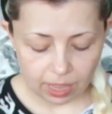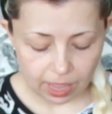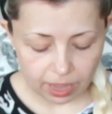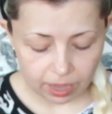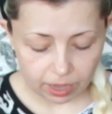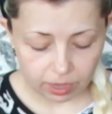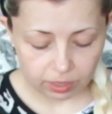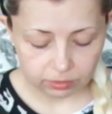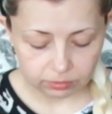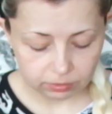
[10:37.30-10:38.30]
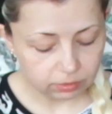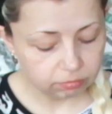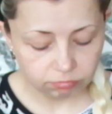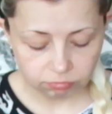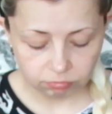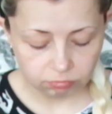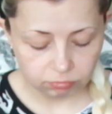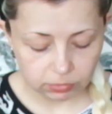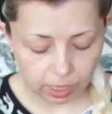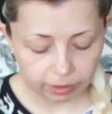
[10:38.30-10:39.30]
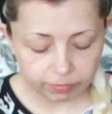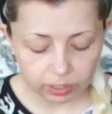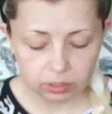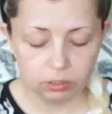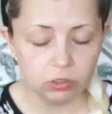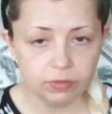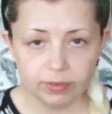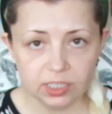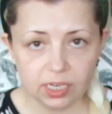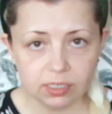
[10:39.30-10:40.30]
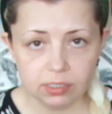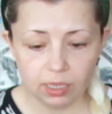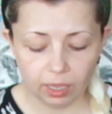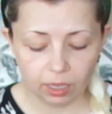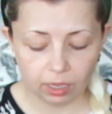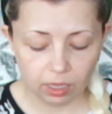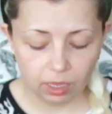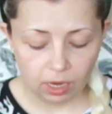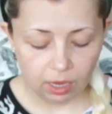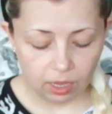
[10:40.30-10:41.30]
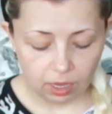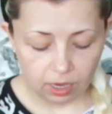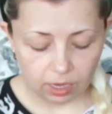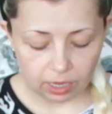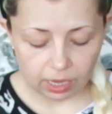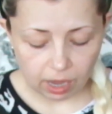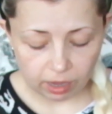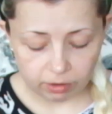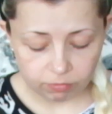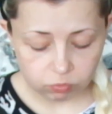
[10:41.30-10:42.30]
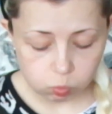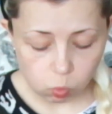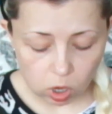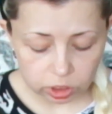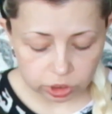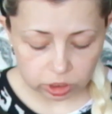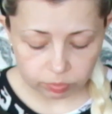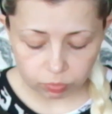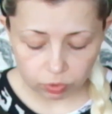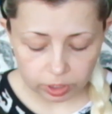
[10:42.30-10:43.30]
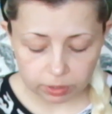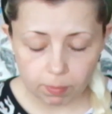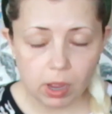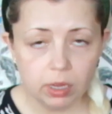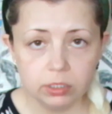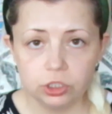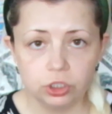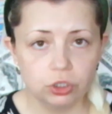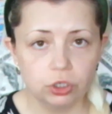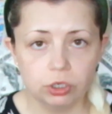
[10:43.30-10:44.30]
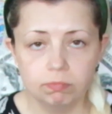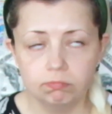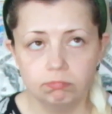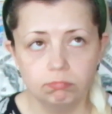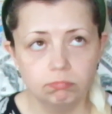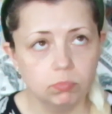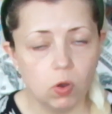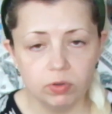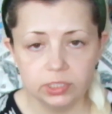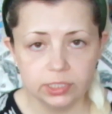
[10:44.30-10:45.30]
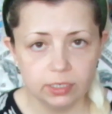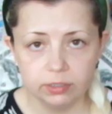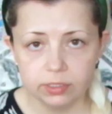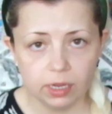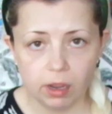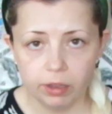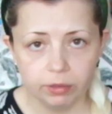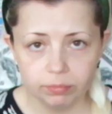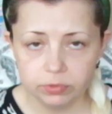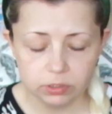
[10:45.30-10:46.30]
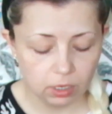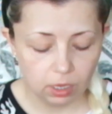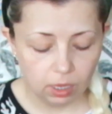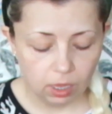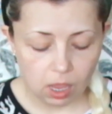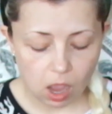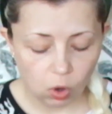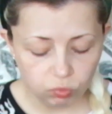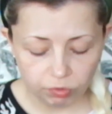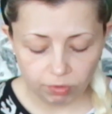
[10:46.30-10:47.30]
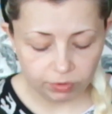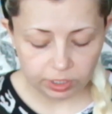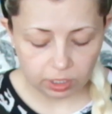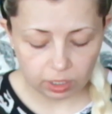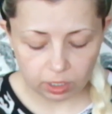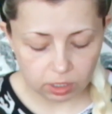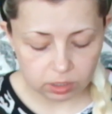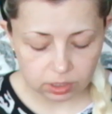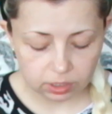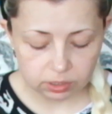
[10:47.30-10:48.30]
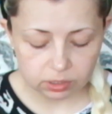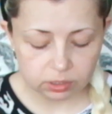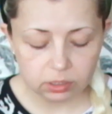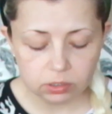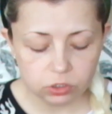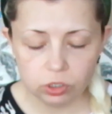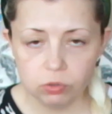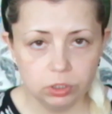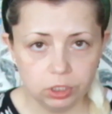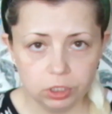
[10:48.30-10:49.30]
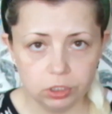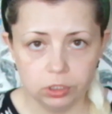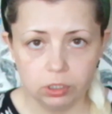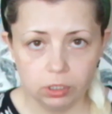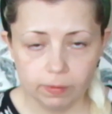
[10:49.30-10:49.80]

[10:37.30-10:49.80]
and I think it looks fantastic. I've washed pretty much more than 10 times over the years, and it's still so good,